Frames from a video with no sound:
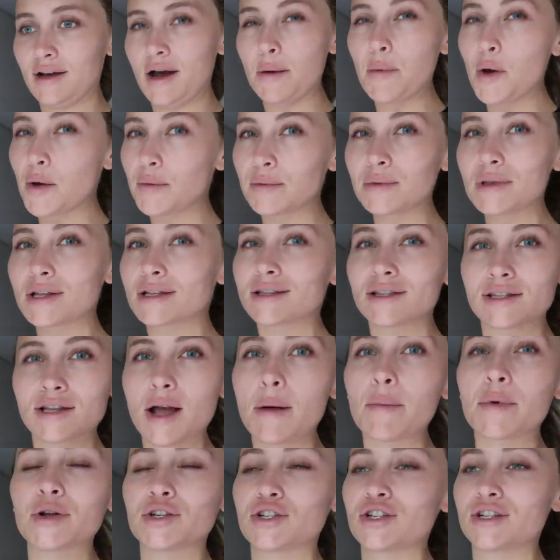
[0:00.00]
I'm hoping that
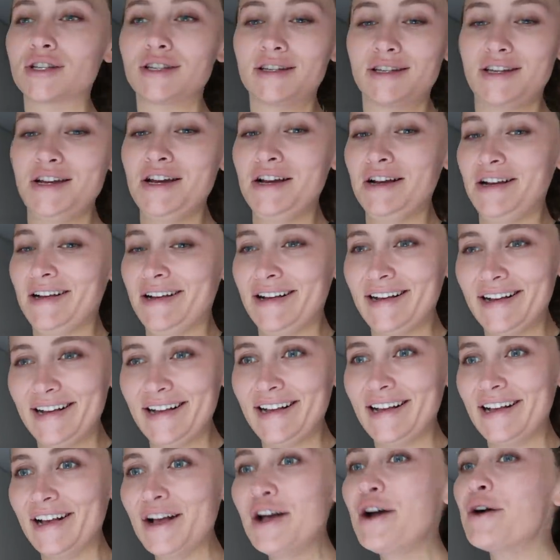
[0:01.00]
summer just
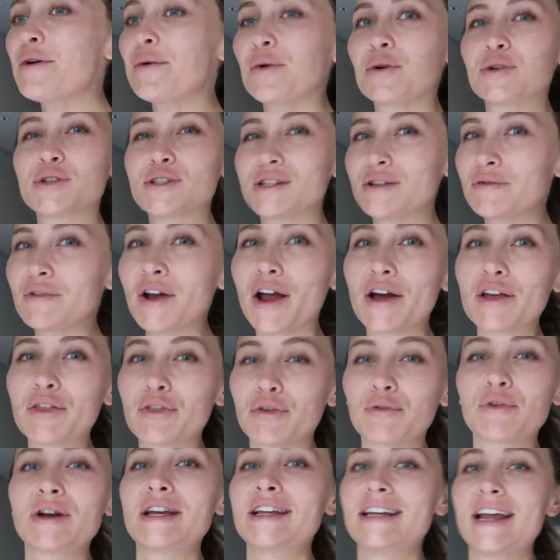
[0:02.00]
wasn't like
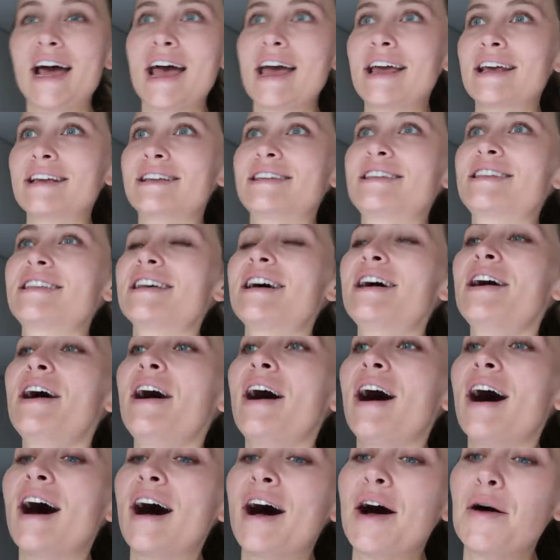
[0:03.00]
3 days.
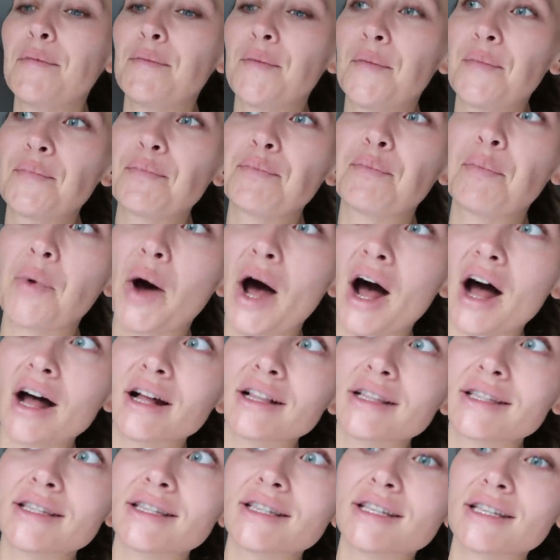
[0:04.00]
But
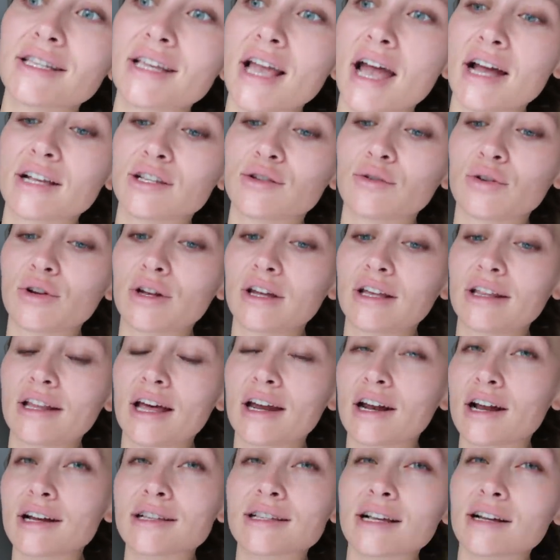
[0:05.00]
yeah, it's not looking
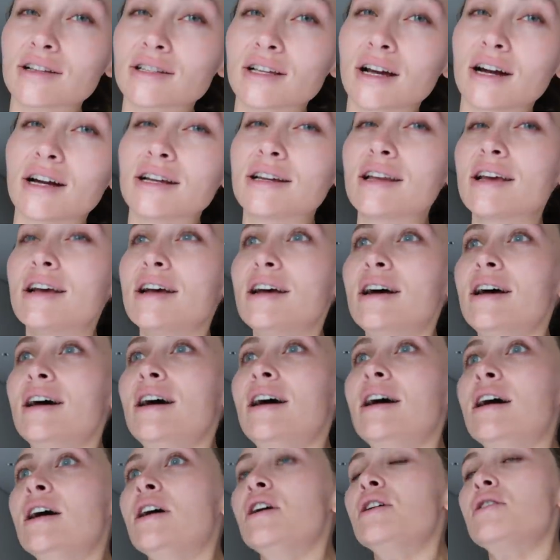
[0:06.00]
that nice outside.
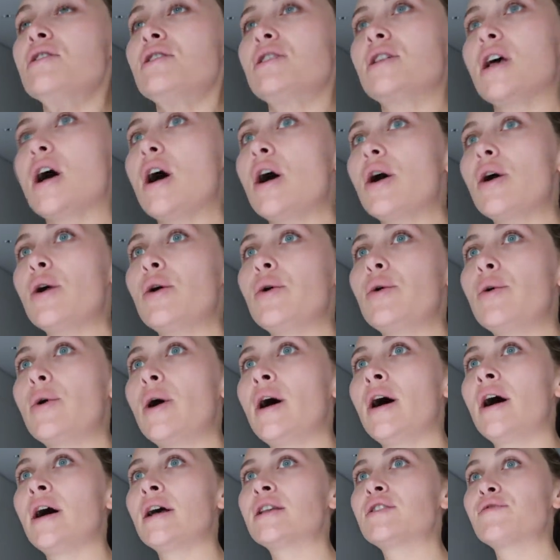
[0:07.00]

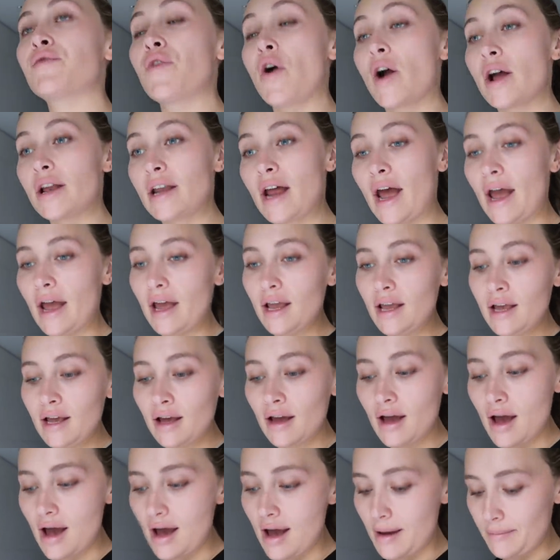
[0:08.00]
So it's
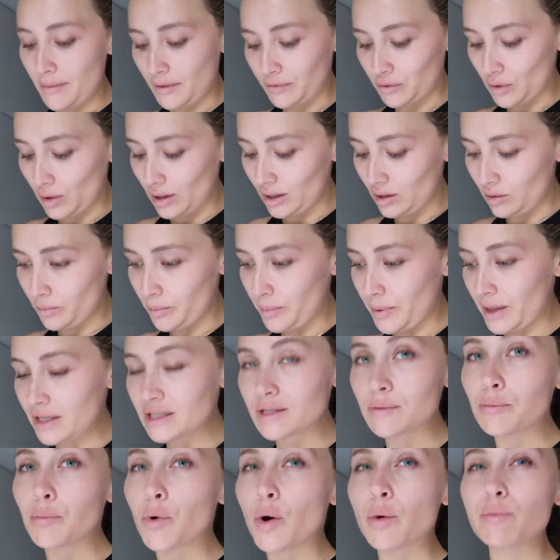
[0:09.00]
Friday. I've got little
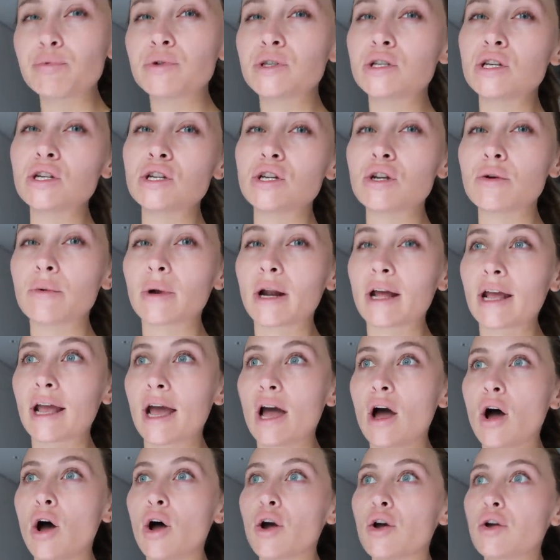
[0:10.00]
bits and bobs to do when I
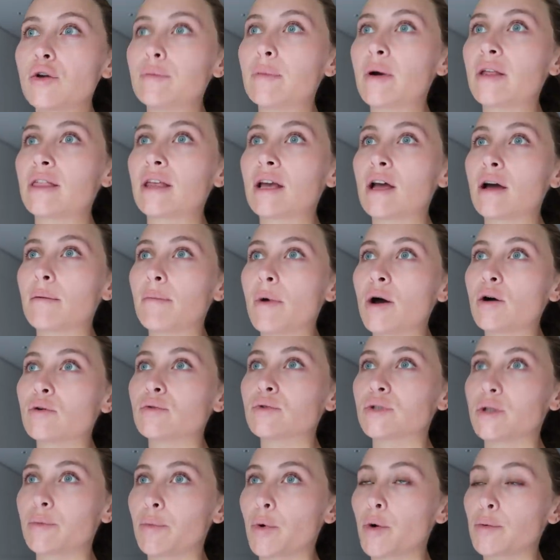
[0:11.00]
get home. I think I might
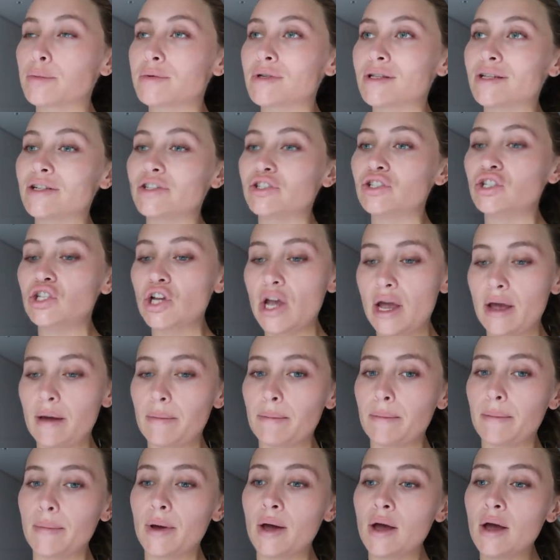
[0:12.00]
also pop to the
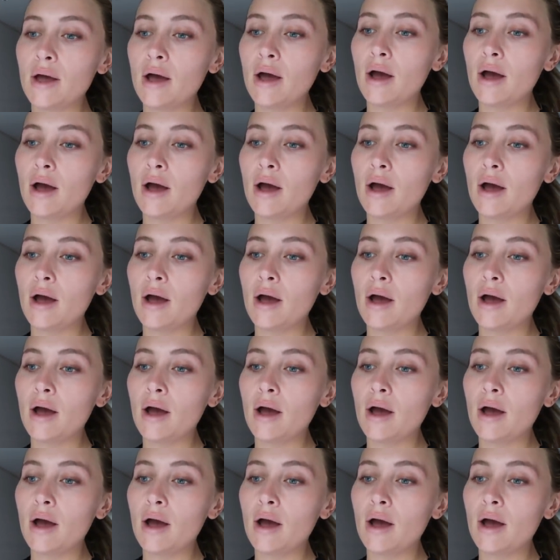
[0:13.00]
gym.